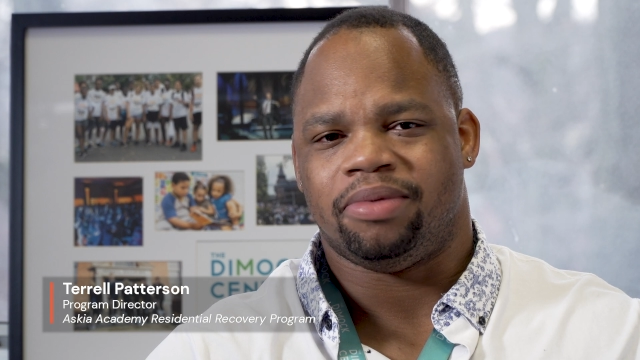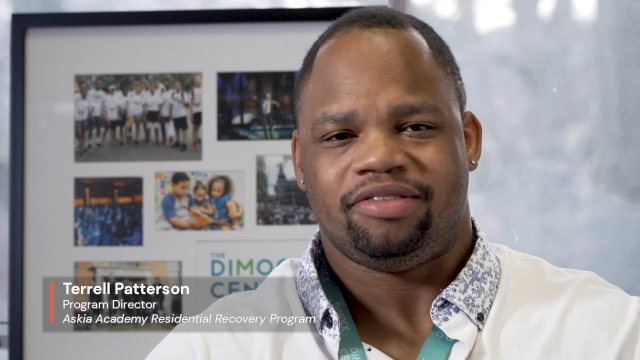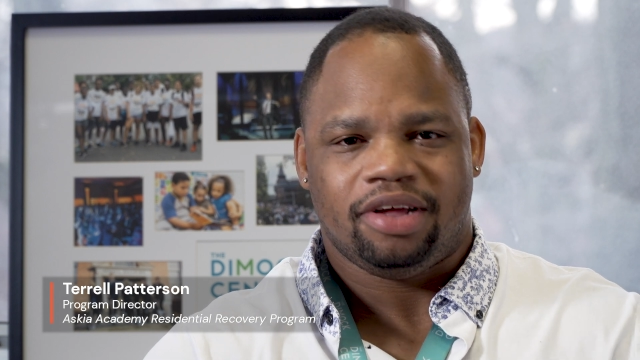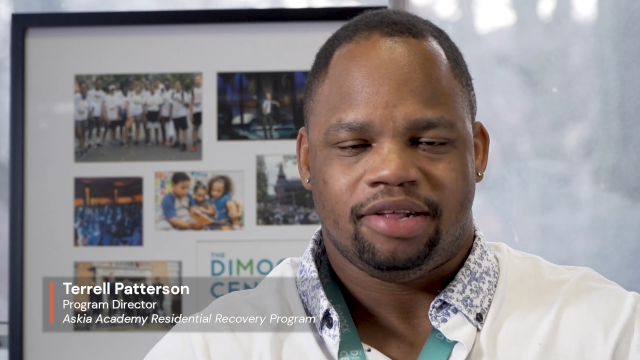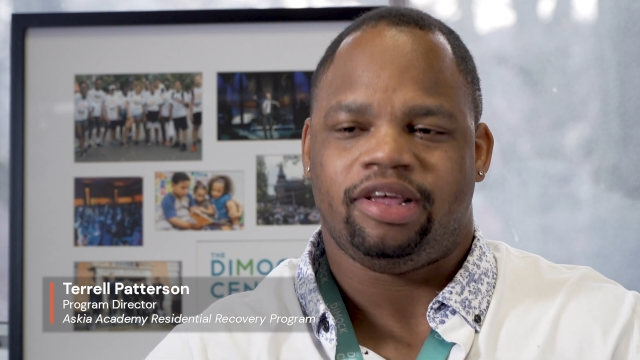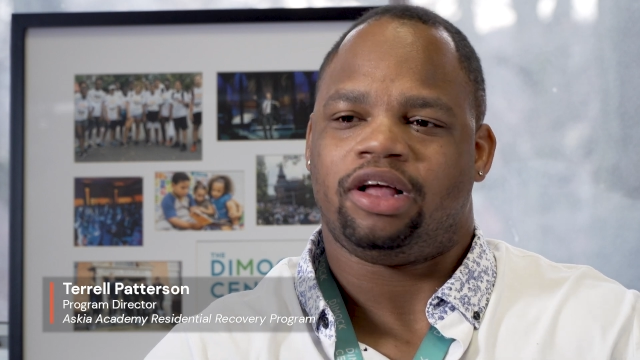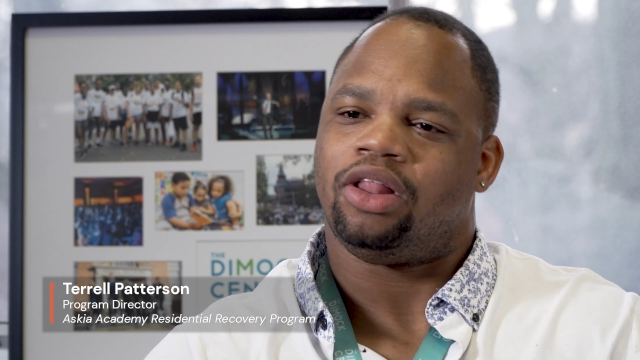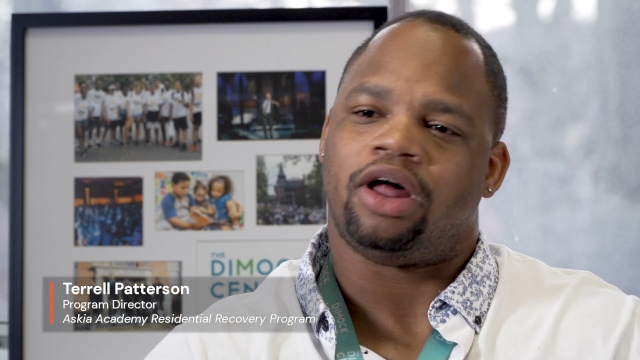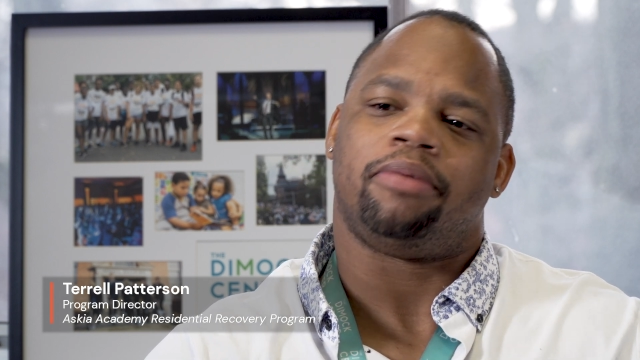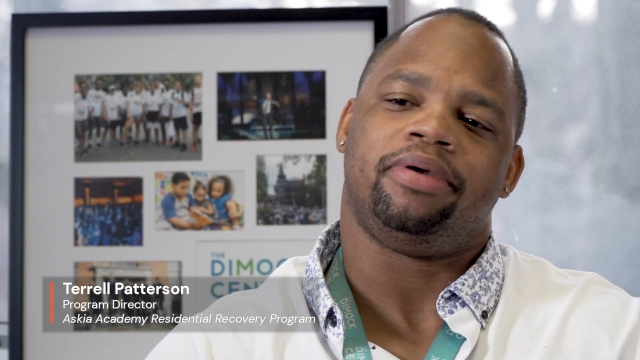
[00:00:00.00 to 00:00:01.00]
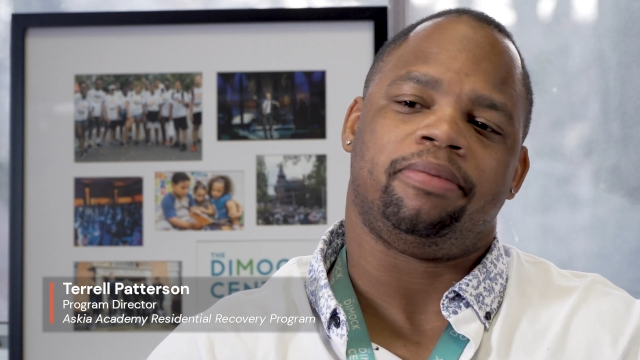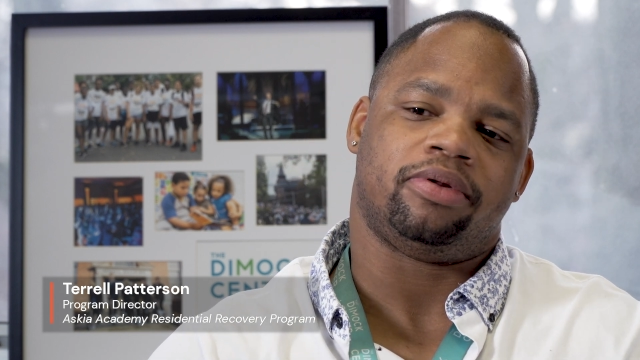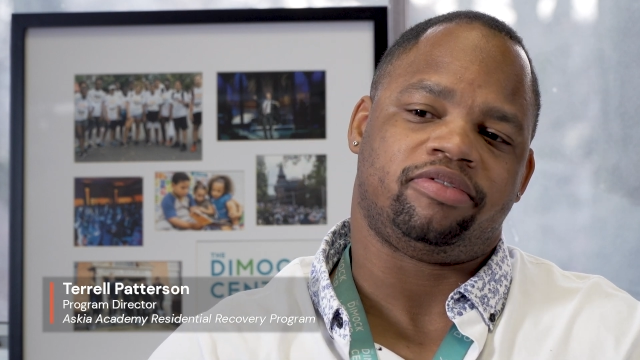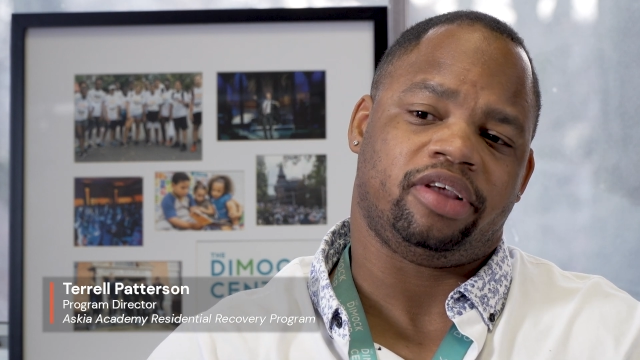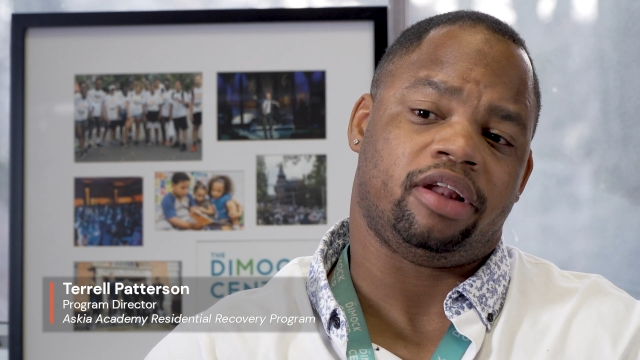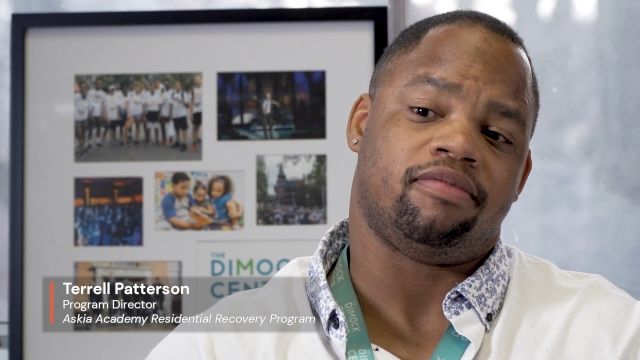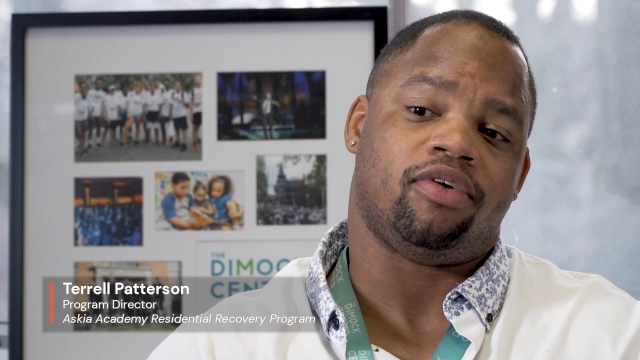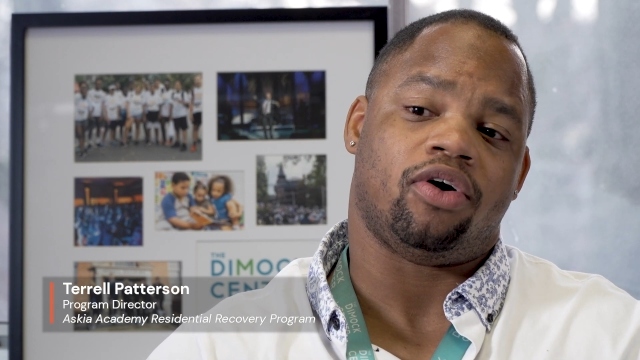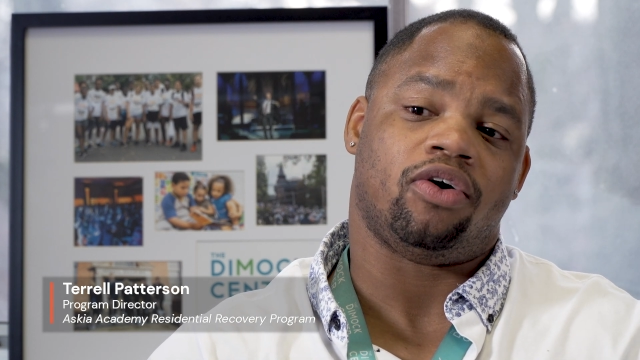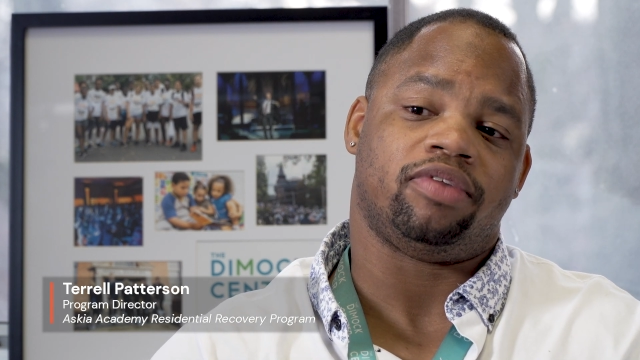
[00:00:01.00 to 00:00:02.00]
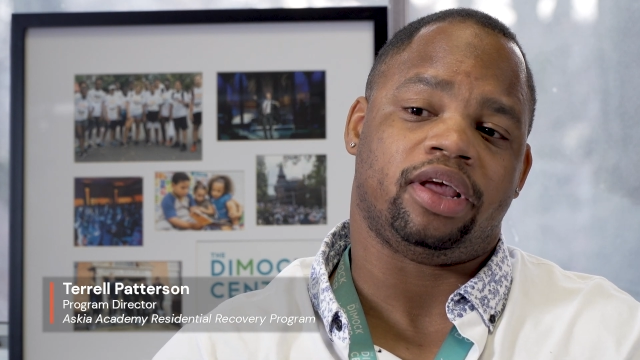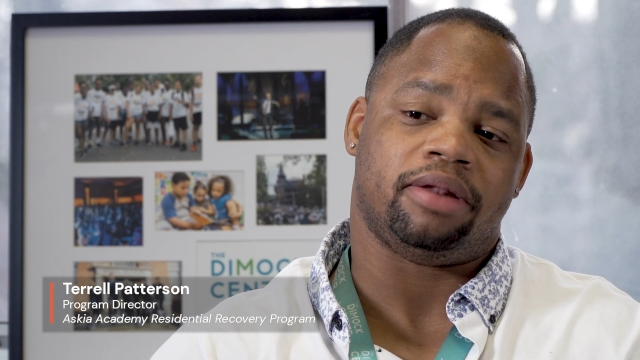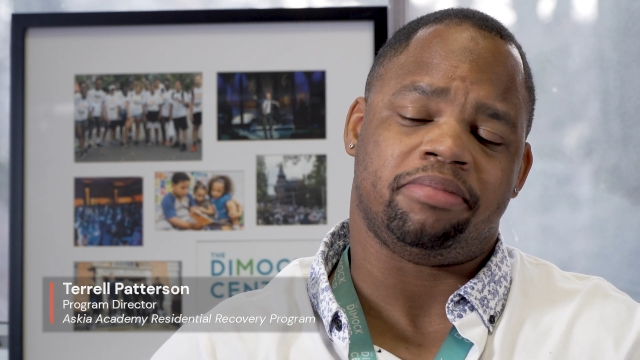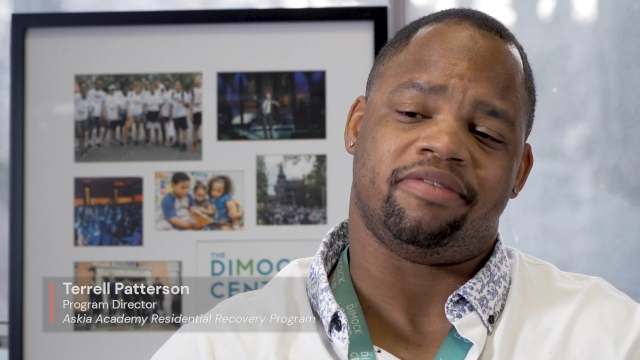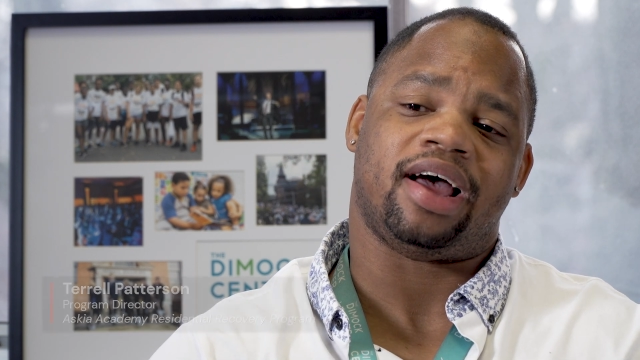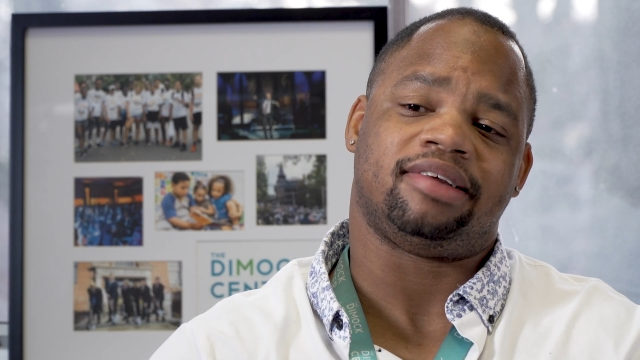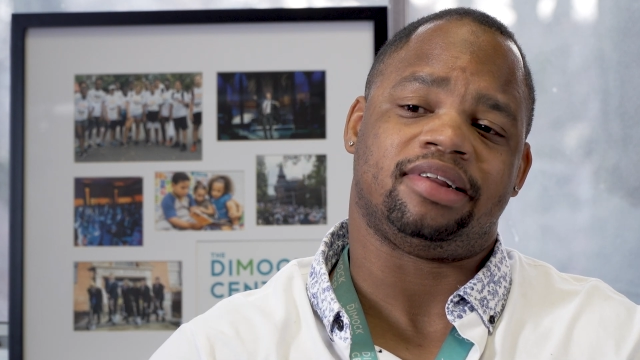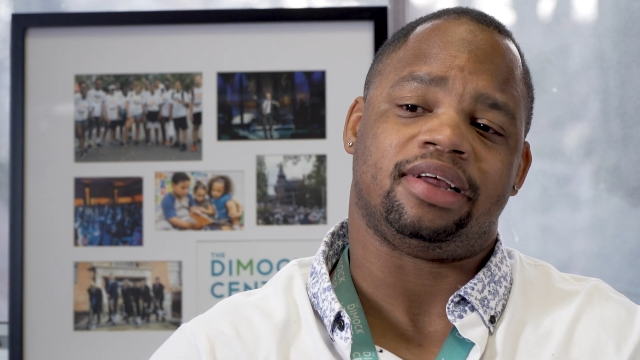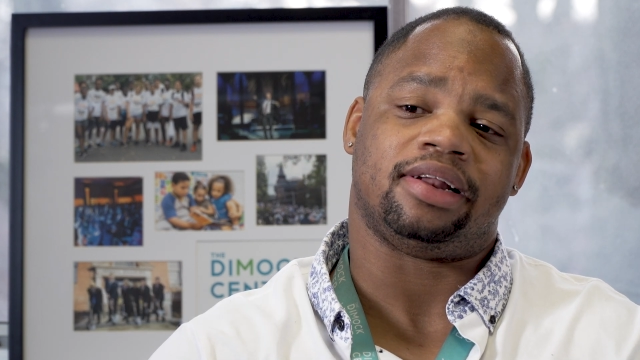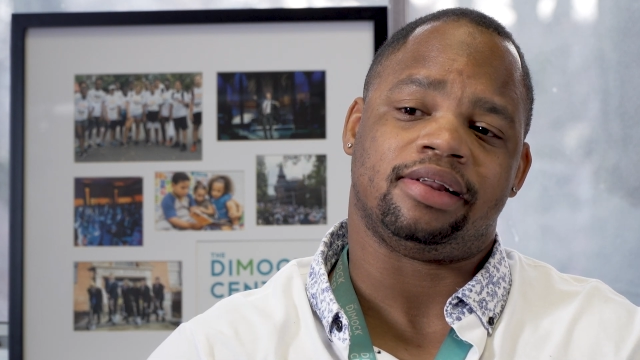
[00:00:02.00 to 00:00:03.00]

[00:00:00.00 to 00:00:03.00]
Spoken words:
it's going to take a lot of people to get involved and be vaccinated.